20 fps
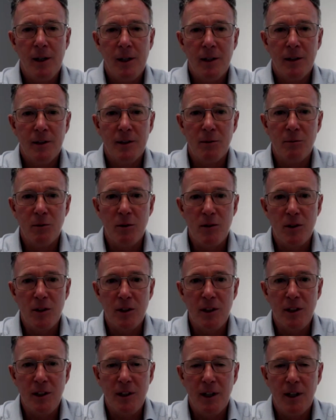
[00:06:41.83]
Some of
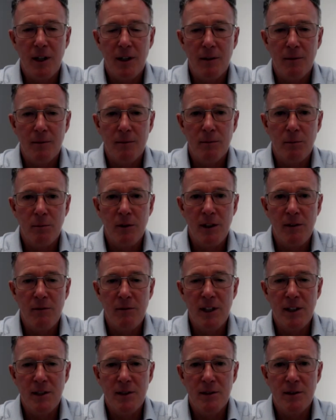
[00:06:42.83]
the
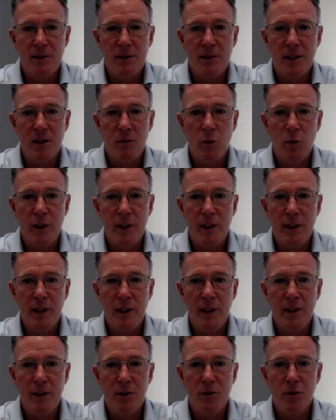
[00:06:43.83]
investors said we needed
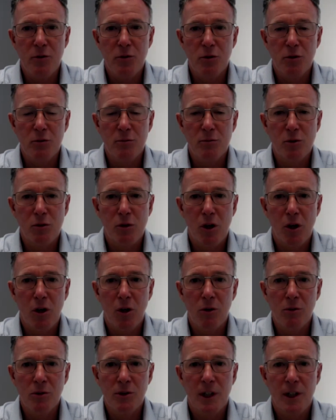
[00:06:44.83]
to drill more
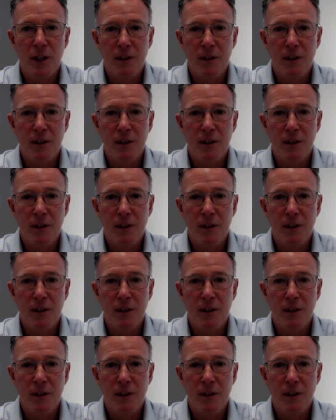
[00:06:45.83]
holes.